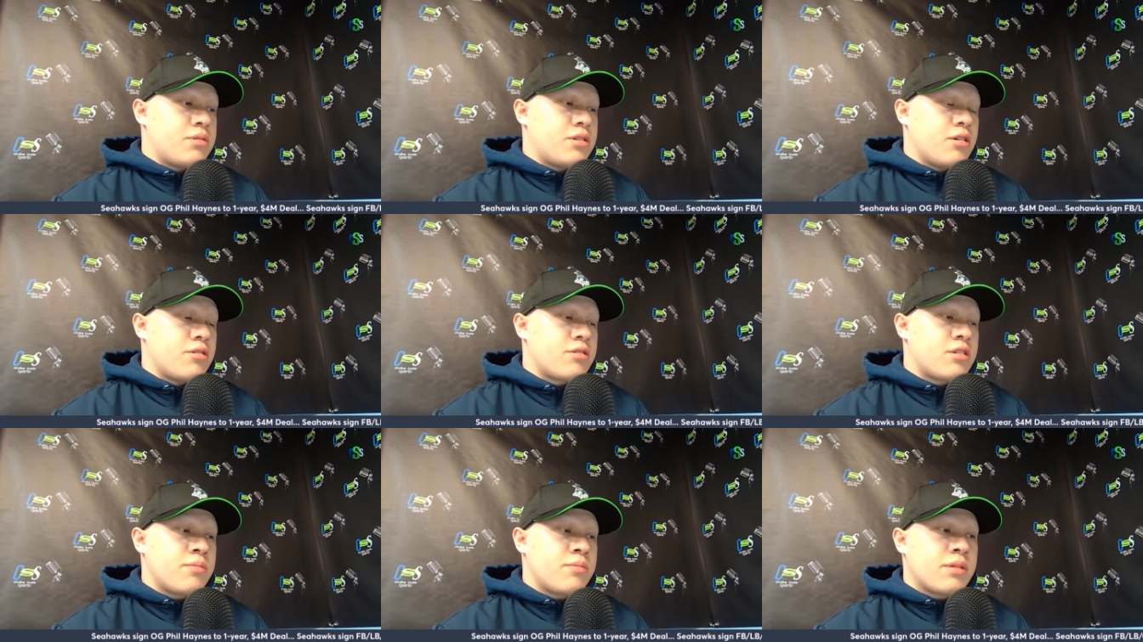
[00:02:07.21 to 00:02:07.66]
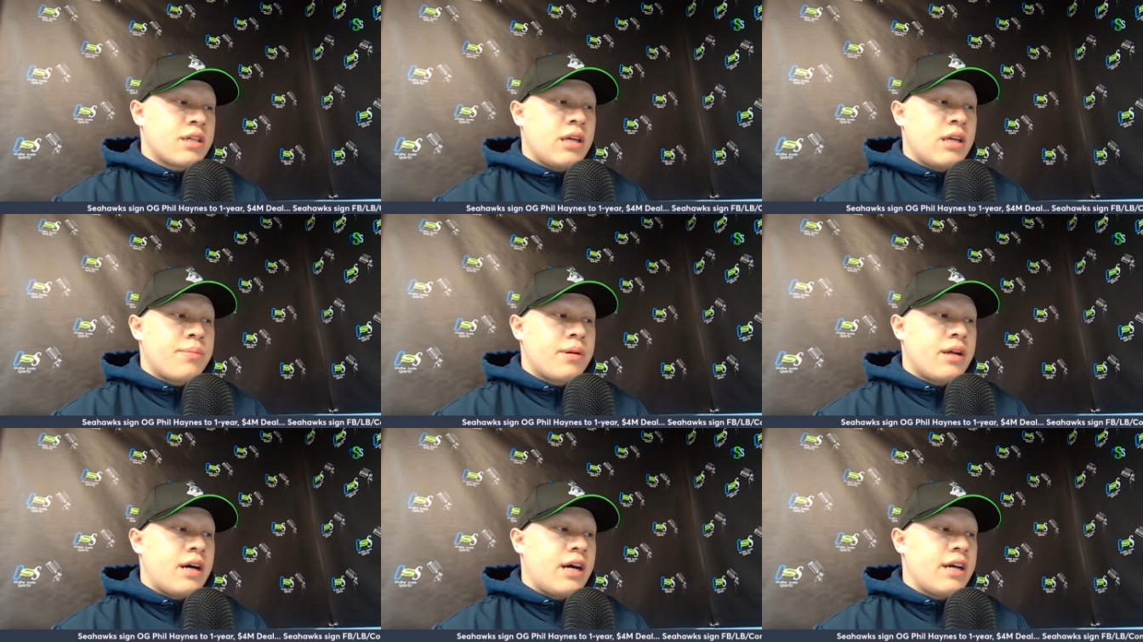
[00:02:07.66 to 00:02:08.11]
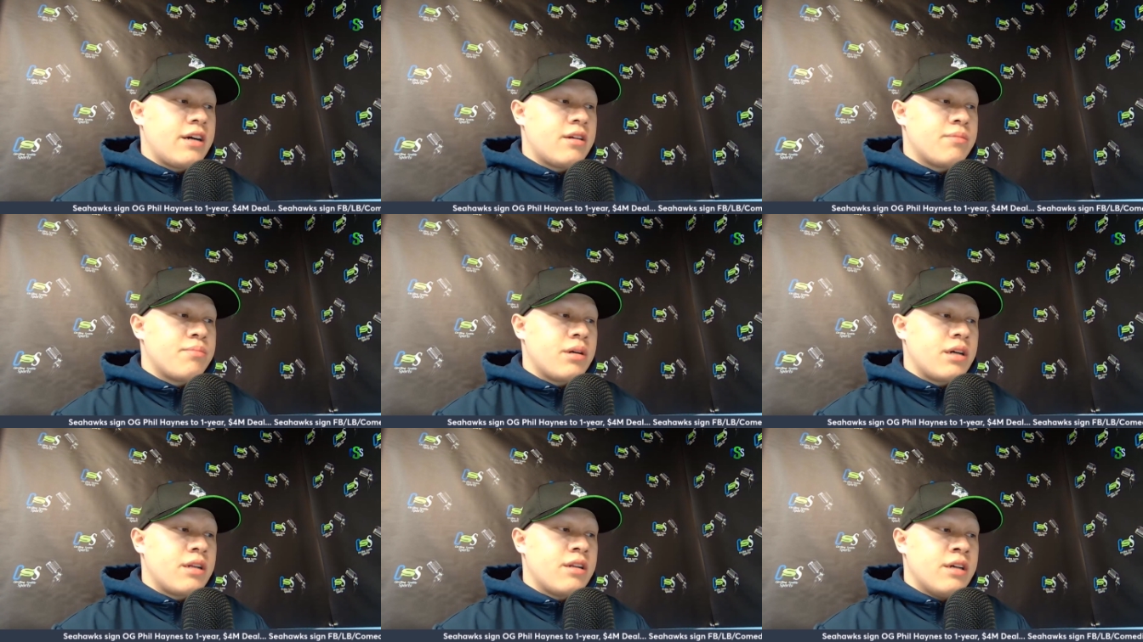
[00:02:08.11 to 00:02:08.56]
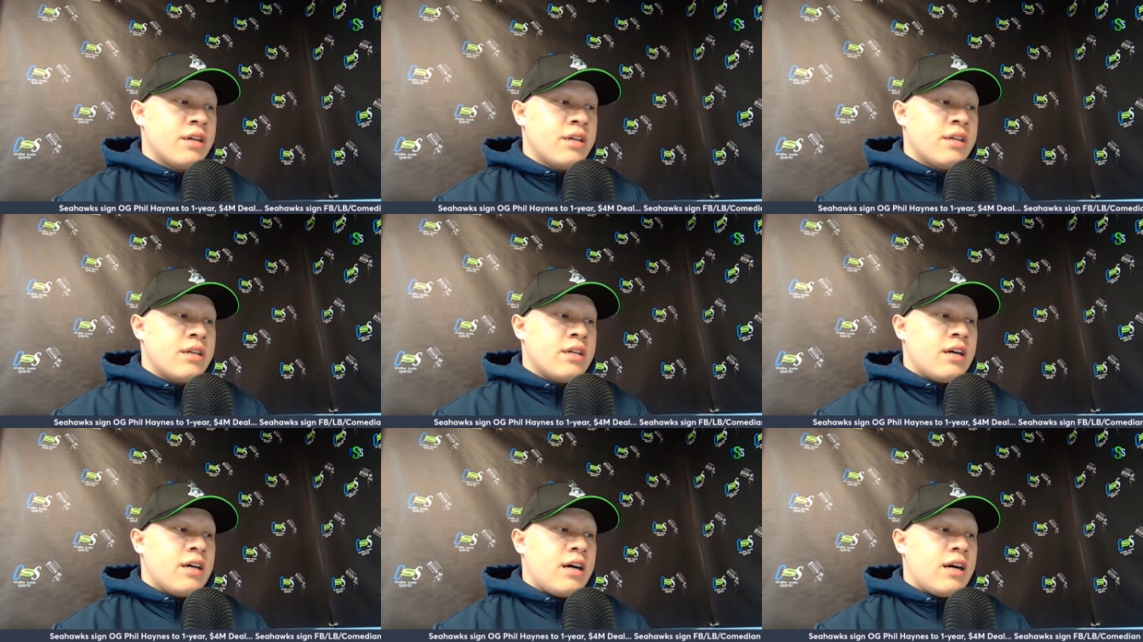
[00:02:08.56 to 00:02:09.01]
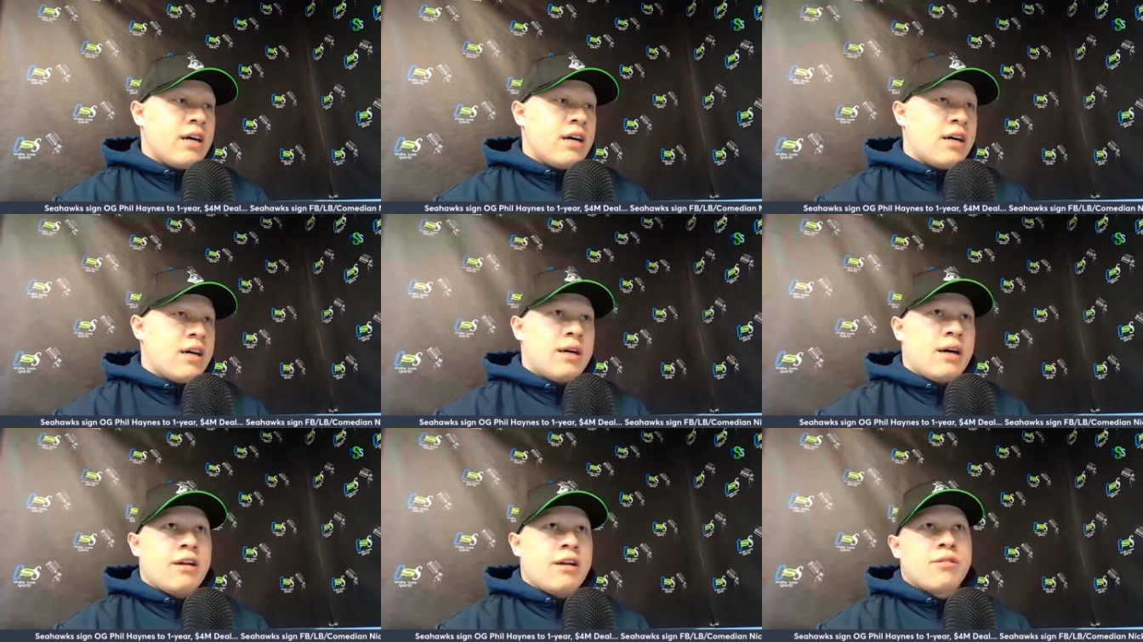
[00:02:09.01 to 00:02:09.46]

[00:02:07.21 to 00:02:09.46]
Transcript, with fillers: So something to keep an eye on. But uh,